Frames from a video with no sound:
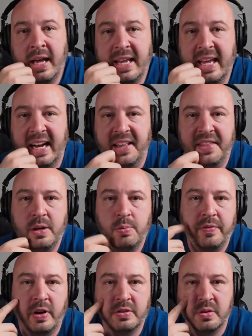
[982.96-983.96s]
Yeah, and I think
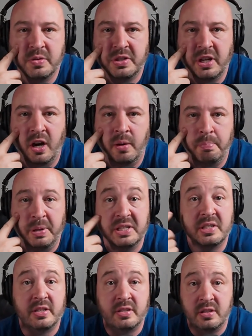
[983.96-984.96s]
we've also set our
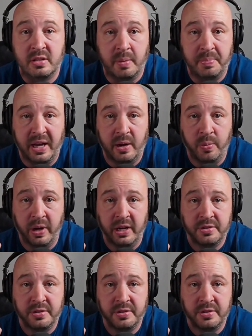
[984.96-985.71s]
businesses up that way.